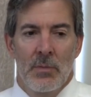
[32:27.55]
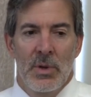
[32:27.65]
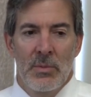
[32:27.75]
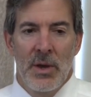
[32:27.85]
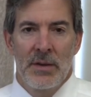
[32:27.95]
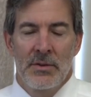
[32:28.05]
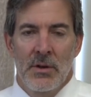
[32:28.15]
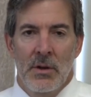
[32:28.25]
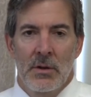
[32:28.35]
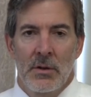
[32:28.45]
be
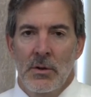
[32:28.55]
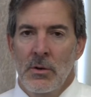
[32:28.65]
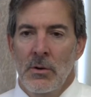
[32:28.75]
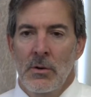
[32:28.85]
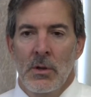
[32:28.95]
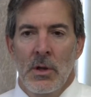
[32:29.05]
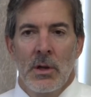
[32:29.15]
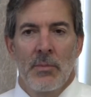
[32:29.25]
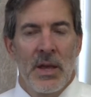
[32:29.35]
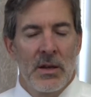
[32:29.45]
based on good old
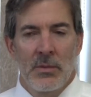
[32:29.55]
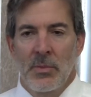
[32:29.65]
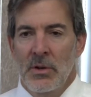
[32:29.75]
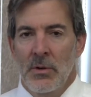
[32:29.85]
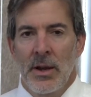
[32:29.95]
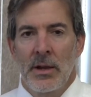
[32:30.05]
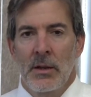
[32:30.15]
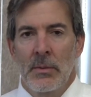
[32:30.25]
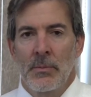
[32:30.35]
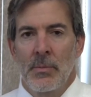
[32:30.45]
management training.